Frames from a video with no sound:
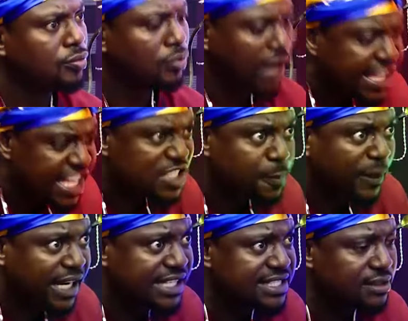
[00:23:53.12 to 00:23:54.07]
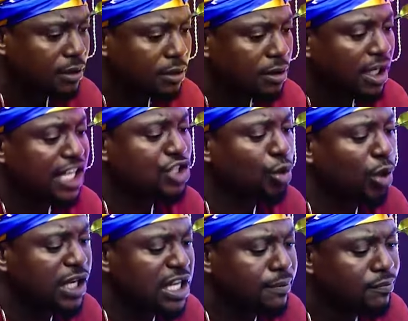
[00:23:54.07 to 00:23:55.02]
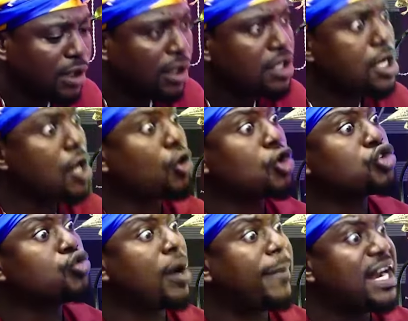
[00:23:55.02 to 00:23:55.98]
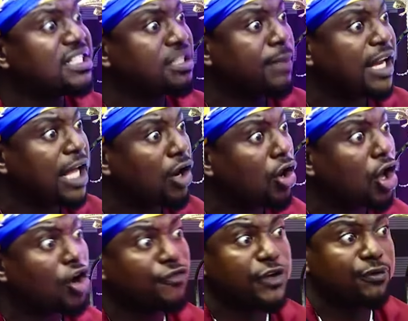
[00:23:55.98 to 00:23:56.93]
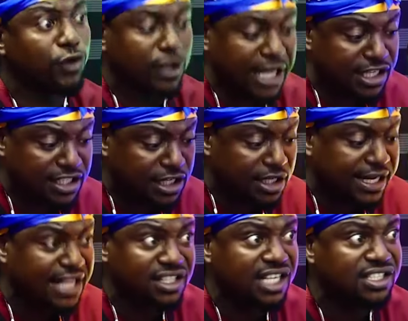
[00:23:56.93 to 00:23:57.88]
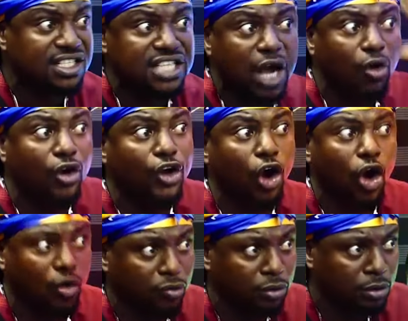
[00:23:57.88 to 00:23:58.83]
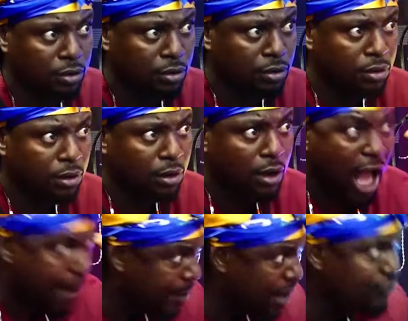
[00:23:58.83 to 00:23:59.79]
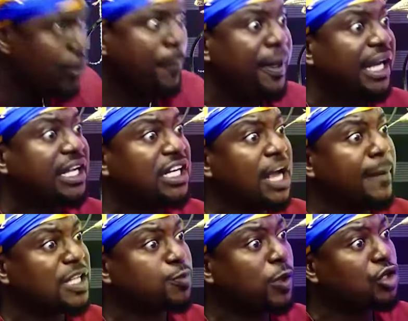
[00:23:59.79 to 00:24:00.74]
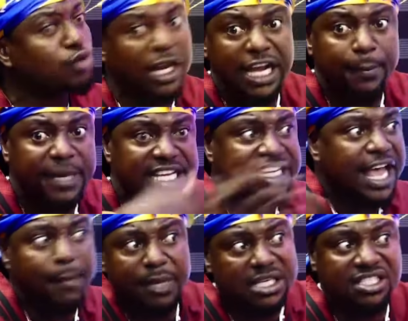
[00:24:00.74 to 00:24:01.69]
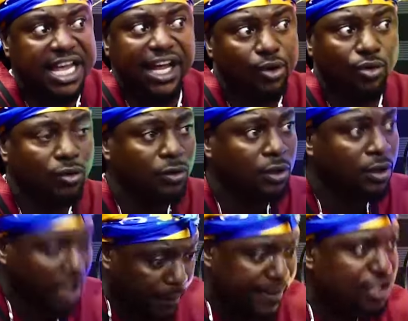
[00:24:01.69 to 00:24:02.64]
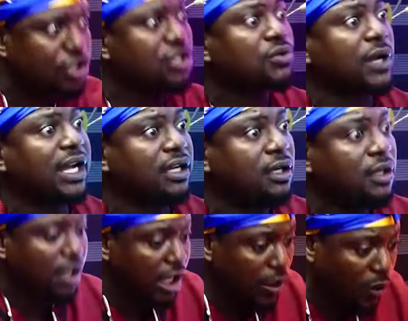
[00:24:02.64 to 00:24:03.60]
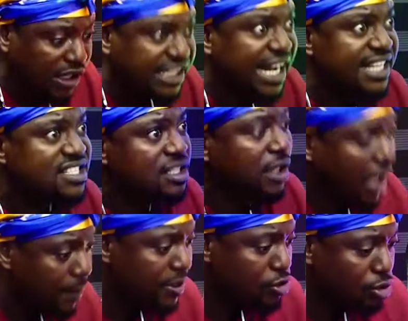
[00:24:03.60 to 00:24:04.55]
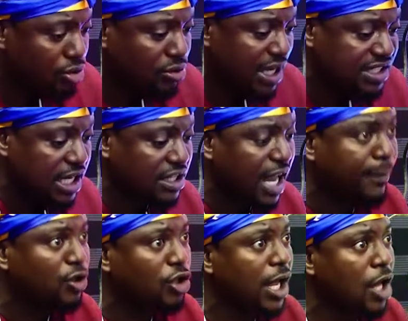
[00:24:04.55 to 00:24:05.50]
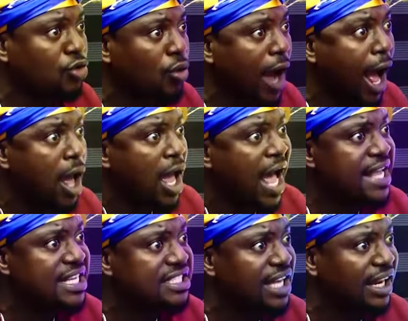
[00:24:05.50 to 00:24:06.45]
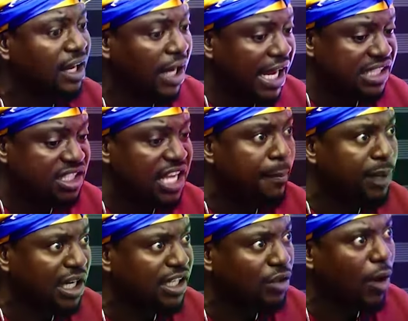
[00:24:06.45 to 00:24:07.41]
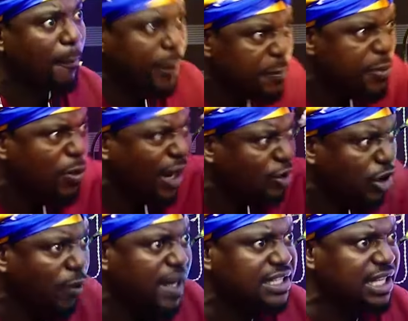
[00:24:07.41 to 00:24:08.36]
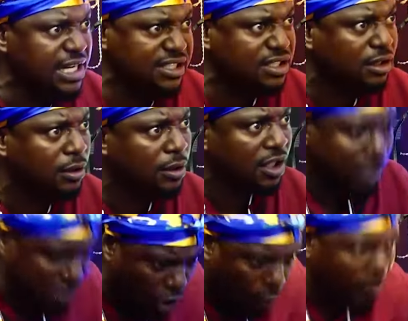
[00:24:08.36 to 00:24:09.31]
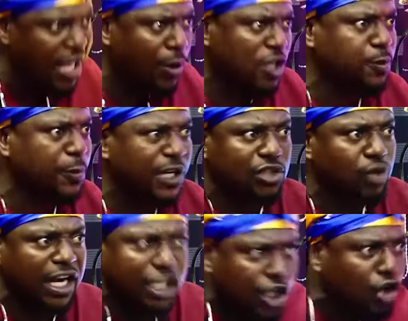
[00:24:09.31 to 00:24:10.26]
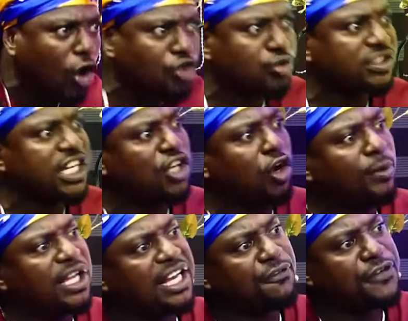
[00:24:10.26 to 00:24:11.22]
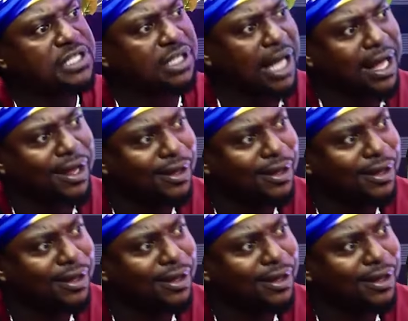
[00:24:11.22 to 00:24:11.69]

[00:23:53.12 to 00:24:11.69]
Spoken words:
eye spirit enti wonim ni ekosu obant man a lot of invocation incantations are going on aman for breaking your spiritual ebi ye bi sai no ebi su twen you were this ebi su twen say tam no ye do a eye see e see breaking what people were doing things ni omo ye was spiritual ni do sunche ni omo ye ne physical